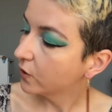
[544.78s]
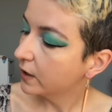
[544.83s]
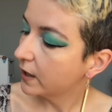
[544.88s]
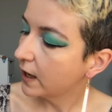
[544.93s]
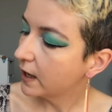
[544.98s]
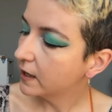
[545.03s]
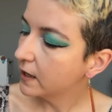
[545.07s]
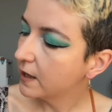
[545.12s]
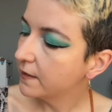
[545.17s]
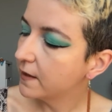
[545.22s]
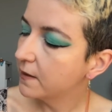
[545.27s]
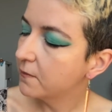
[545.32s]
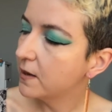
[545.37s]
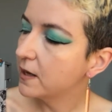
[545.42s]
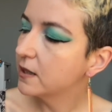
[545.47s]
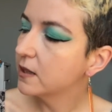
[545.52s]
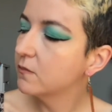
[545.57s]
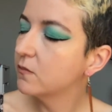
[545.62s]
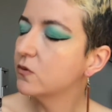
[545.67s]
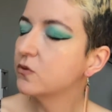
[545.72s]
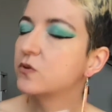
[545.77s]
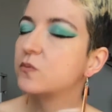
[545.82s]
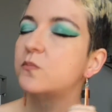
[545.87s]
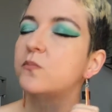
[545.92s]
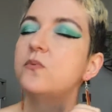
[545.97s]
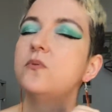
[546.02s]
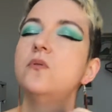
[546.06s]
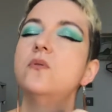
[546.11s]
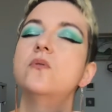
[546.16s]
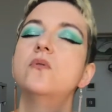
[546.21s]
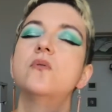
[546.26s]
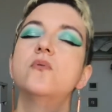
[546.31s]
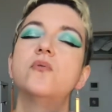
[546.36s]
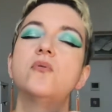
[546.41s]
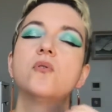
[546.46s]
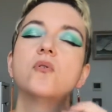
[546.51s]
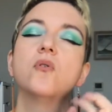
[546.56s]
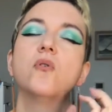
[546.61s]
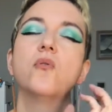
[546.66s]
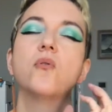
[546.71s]
again, and they make the most
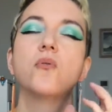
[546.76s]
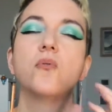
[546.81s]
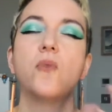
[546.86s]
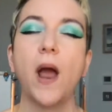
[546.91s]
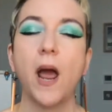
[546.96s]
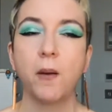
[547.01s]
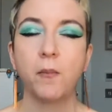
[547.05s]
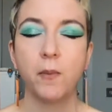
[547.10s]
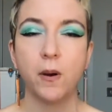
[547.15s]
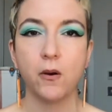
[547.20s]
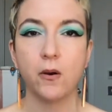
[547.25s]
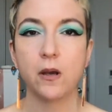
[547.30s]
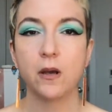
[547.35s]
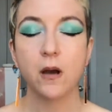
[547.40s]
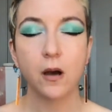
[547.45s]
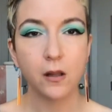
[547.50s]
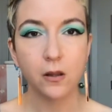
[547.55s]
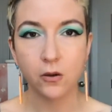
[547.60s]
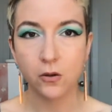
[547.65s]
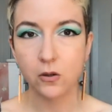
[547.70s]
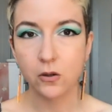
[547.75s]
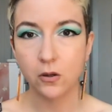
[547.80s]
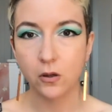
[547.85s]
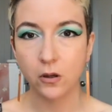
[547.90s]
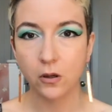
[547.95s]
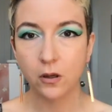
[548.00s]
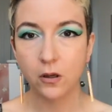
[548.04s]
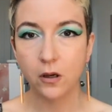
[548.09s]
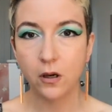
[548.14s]
beautiful cranberry colored look